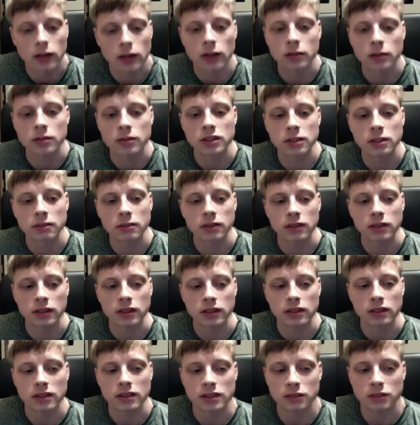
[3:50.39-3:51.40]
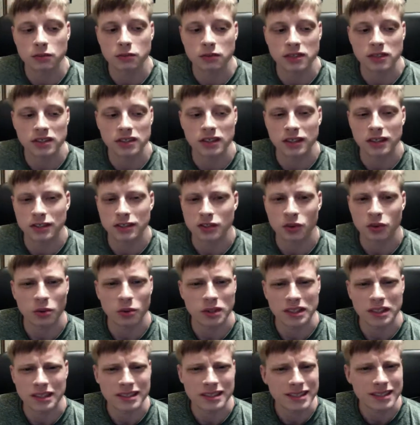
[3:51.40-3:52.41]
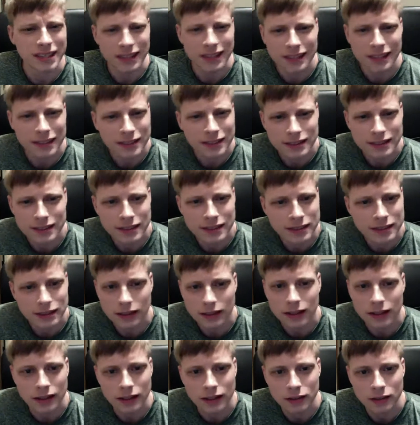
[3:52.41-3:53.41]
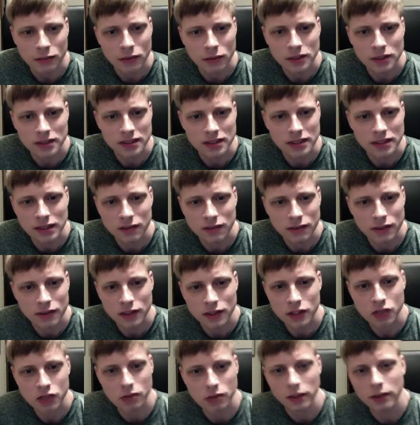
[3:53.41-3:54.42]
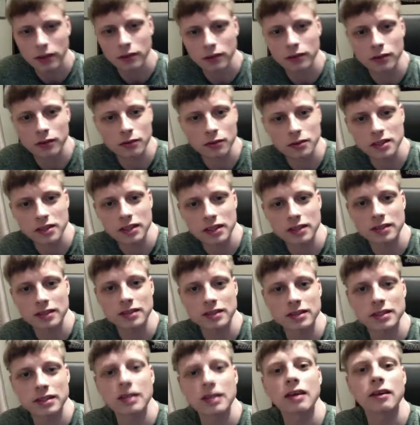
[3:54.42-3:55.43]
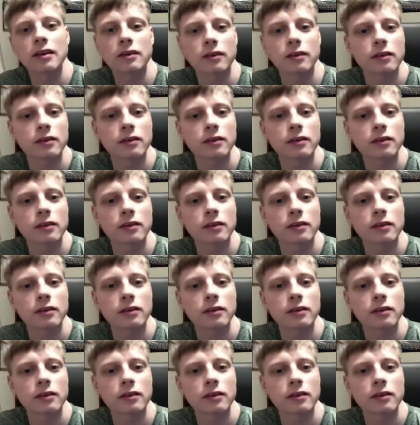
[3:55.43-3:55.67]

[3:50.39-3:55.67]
Something like this was like 20 seconds, and it wasn't even a trailer, it was like a scene,